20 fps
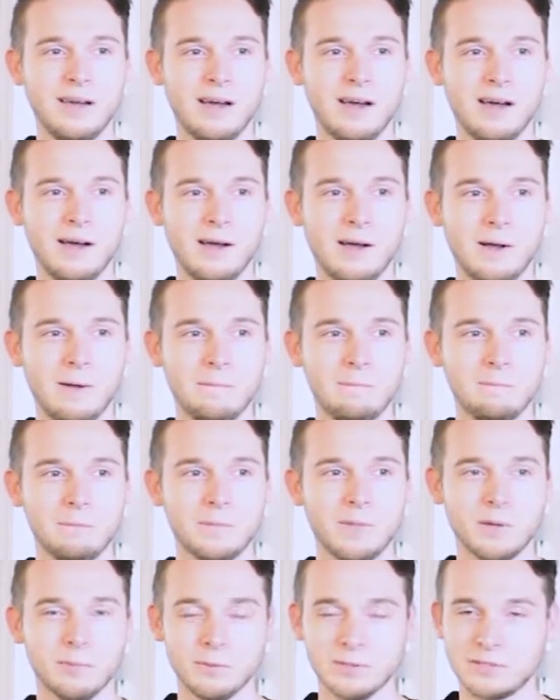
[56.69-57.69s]

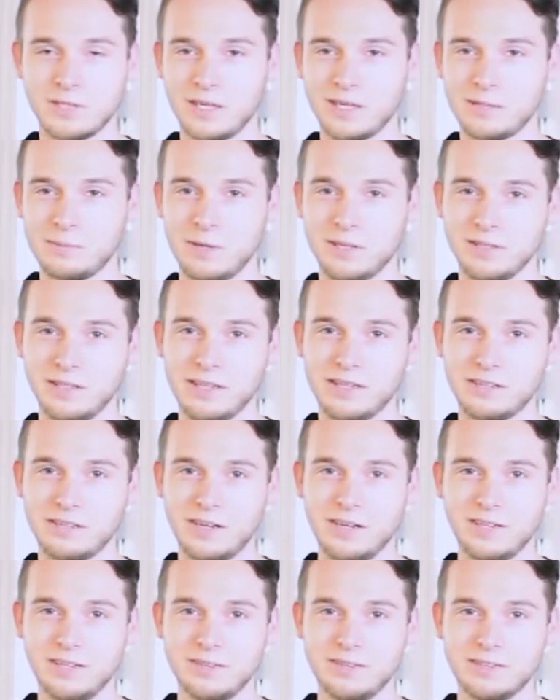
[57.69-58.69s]
that we'll talk about later
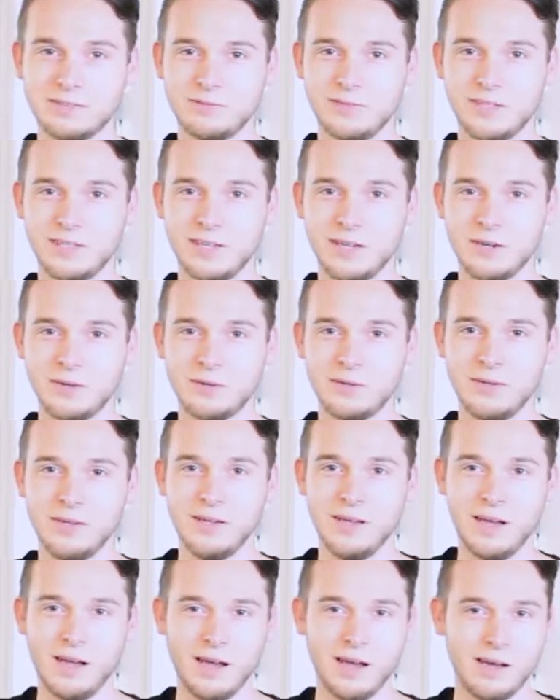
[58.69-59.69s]
on in this video.
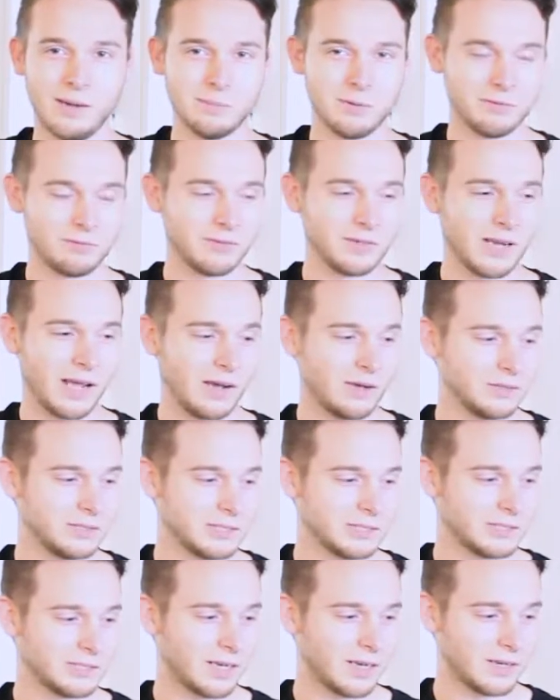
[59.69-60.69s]
But for now, I'll
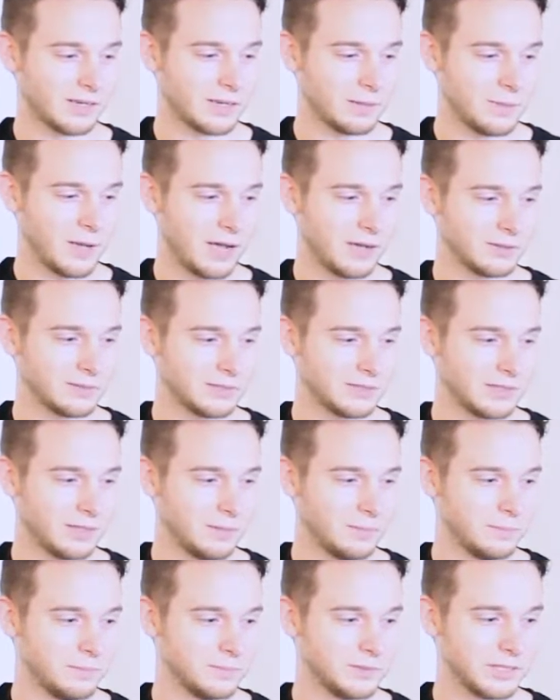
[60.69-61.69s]
just talk about
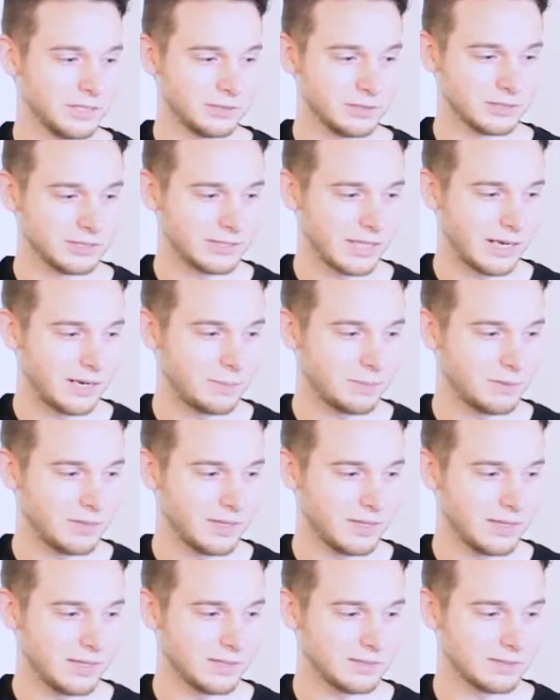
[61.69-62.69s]
some general setup
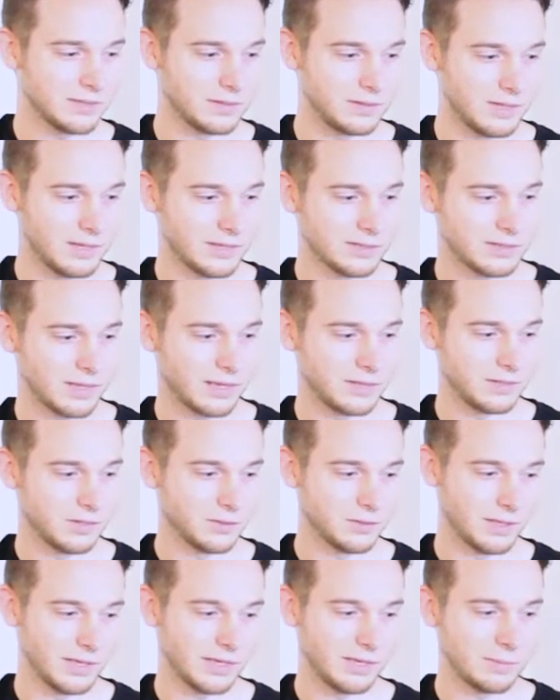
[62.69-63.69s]
things and things I
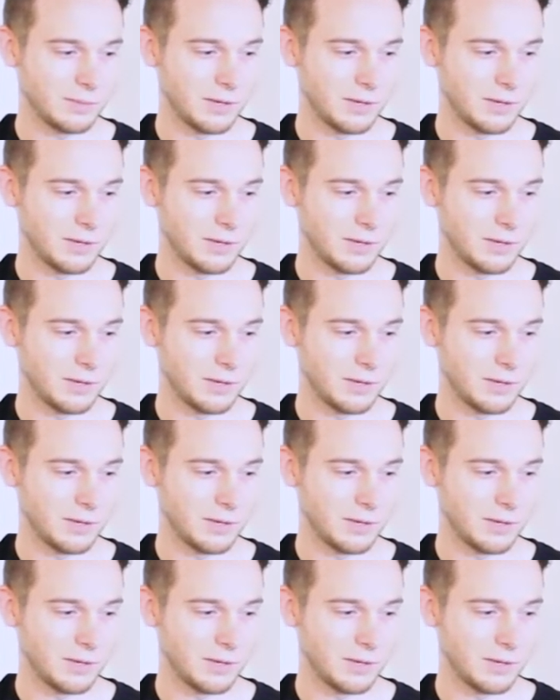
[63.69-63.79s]
don't like